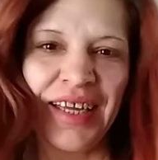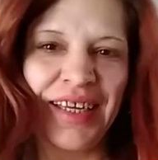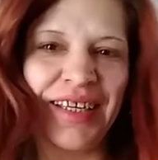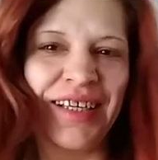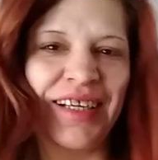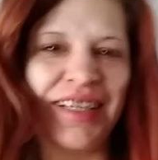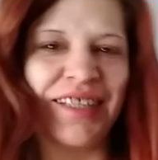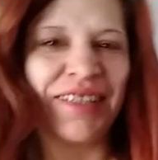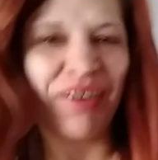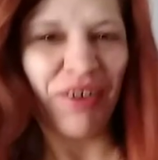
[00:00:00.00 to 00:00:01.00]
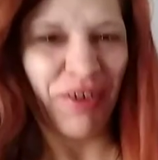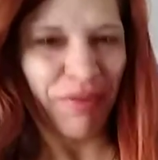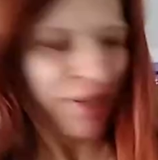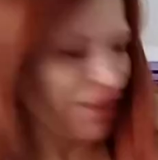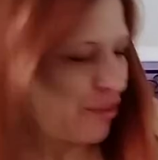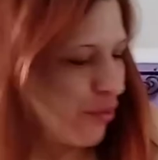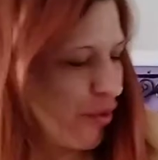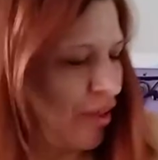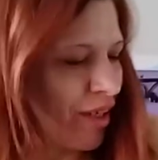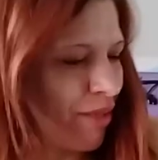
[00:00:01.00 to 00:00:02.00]
Hey guys, I just
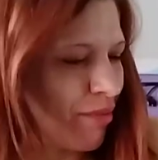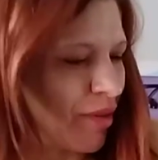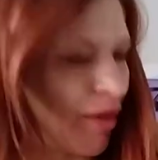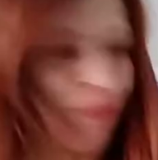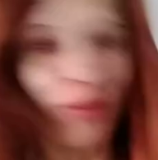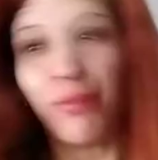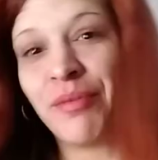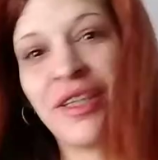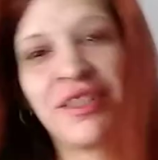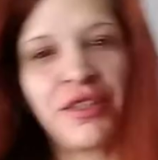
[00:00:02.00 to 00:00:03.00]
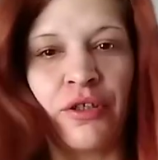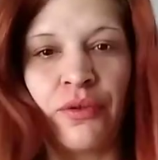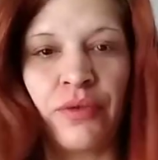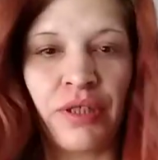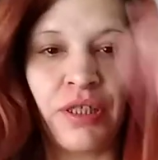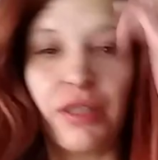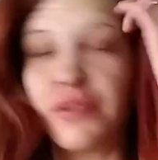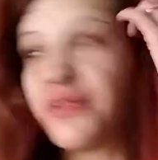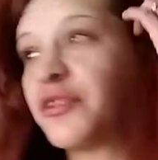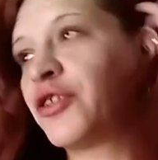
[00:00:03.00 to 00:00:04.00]
woke up a few minutes ago and
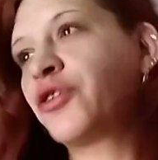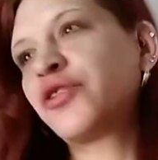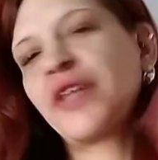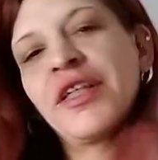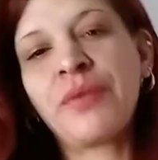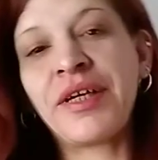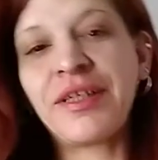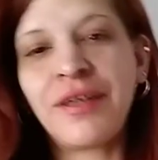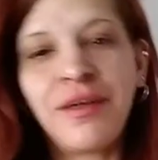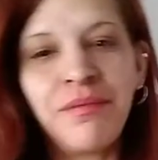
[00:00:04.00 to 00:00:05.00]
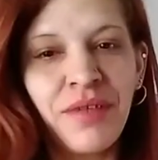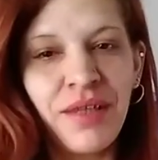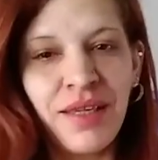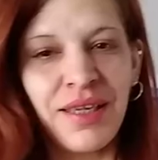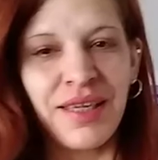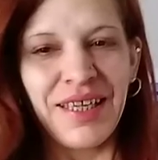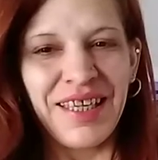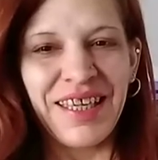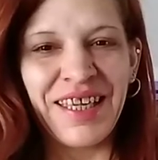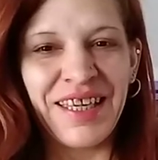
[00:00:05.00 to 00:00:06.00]
still trying to wake up.
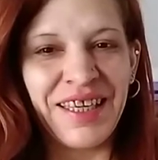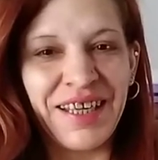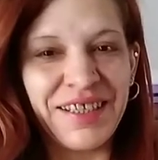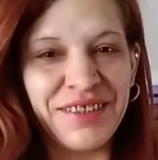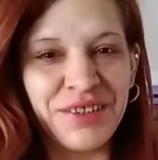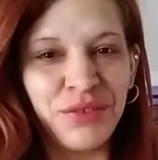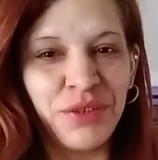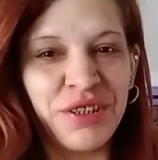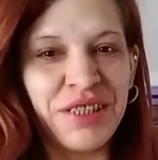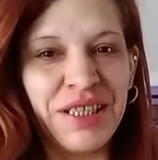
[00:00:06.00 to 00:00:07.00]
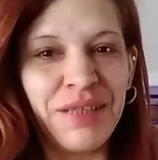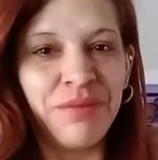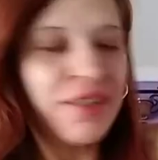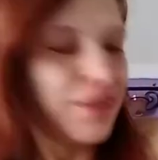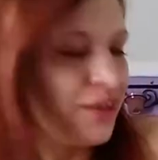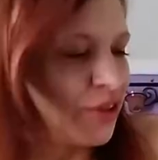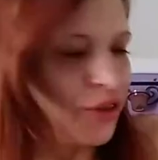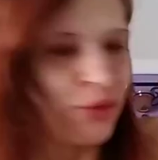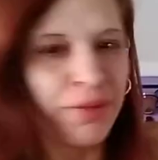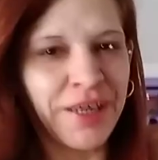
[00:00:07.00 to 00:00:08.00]
And I just received
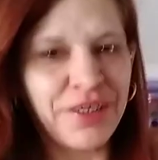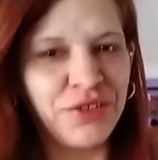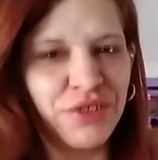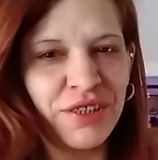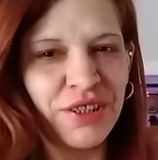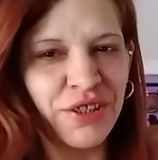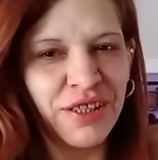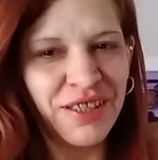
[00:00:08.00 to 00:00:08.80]
two packages here.